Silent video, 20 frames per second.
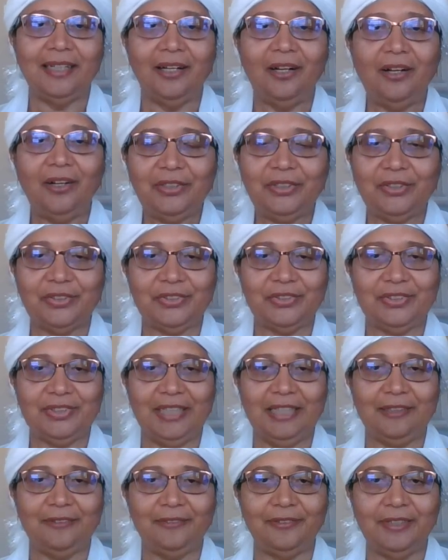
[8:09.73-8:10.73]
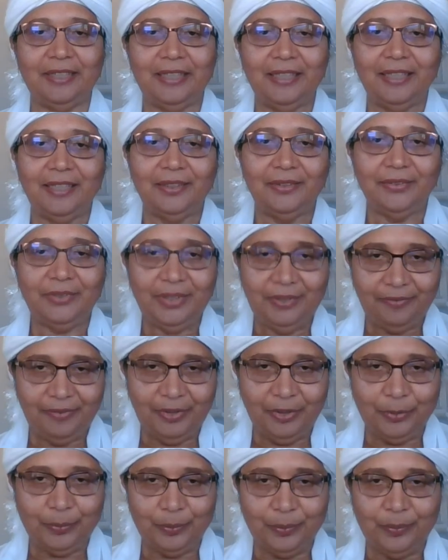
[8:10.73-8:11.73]
on yourself to give
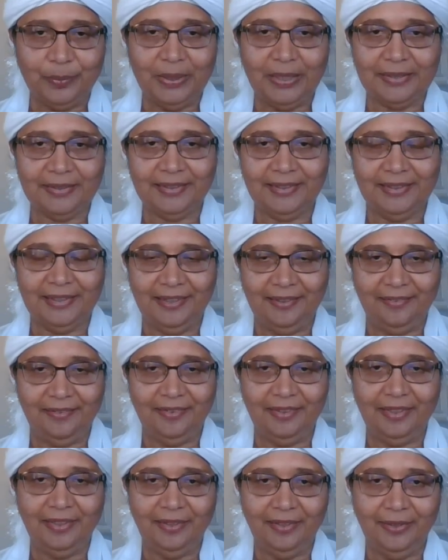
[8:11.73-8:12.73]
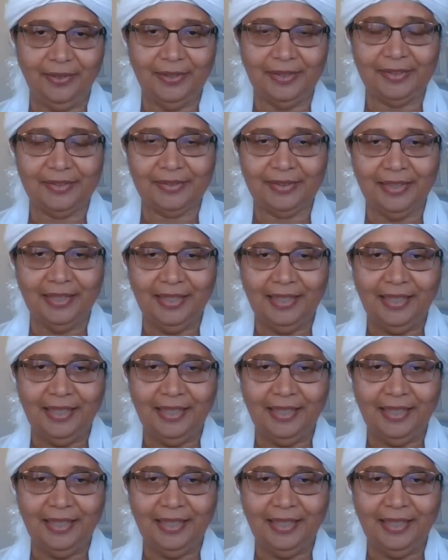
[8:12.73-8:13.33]
out positive thoughts,